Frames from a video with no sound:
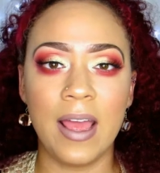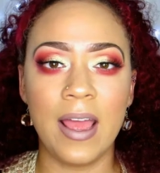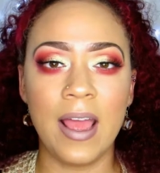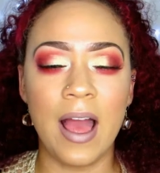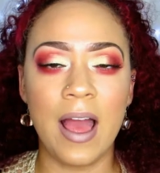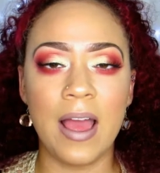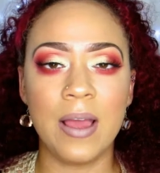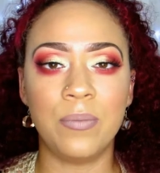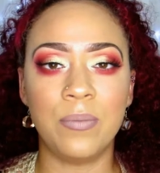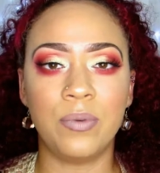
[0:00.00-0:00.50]

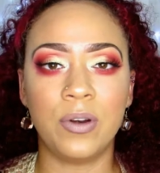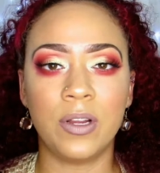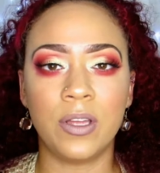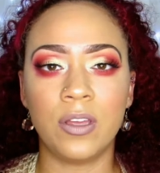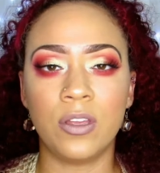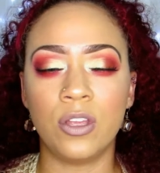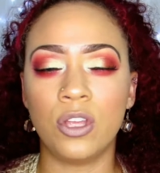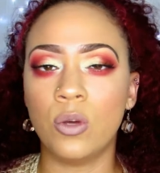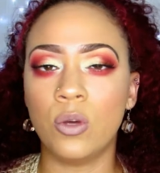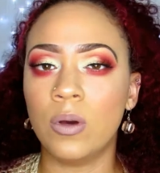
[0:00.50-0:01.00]
I am
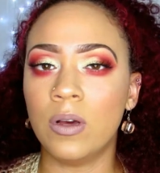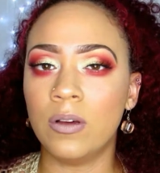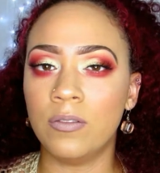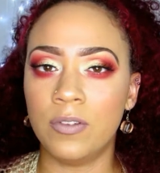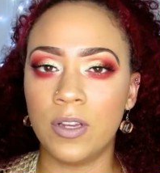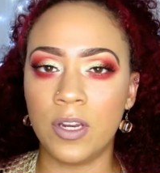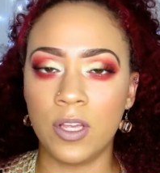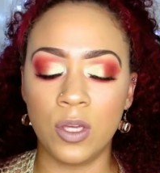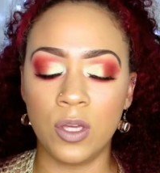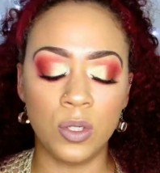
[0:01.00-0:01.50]
bringing you a
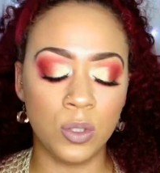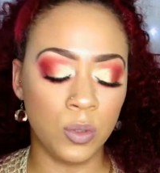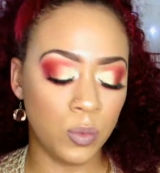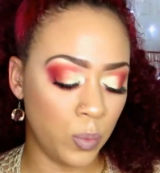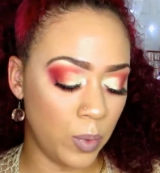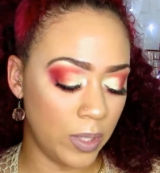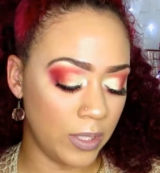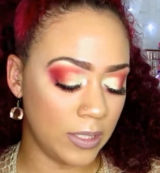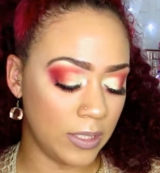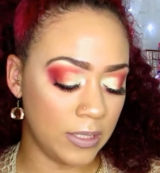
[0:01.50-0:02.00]
video
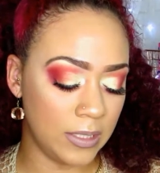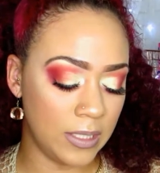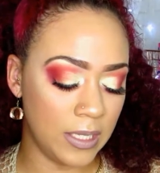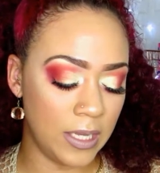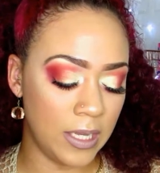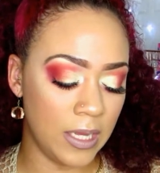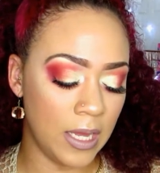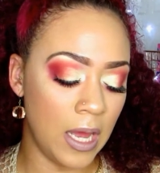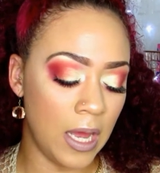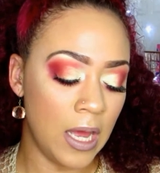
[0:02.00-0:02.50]
with
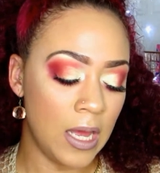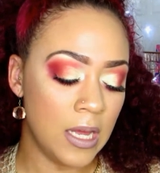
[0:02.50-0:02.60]
the